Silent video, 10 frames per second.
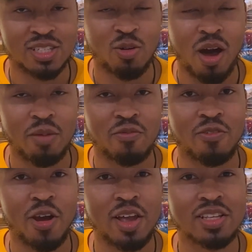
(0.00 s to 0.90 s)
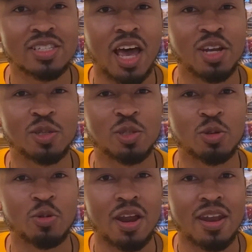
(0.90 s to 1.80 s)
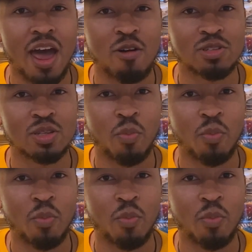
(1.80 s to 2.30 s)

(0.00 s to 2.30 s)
so I'm very excited to announce